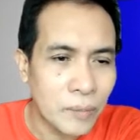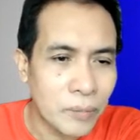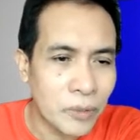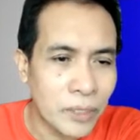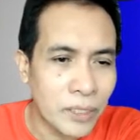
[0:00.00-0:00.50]

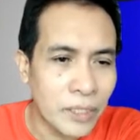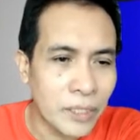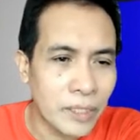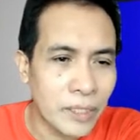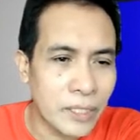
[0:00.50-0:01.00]
put
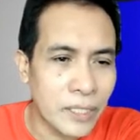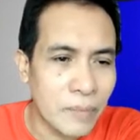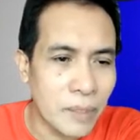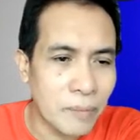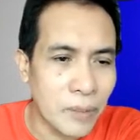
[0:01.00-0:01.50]
here the
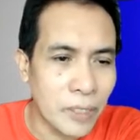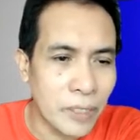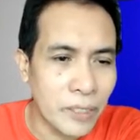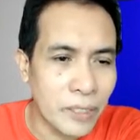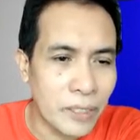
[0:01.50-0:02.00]
decimal point.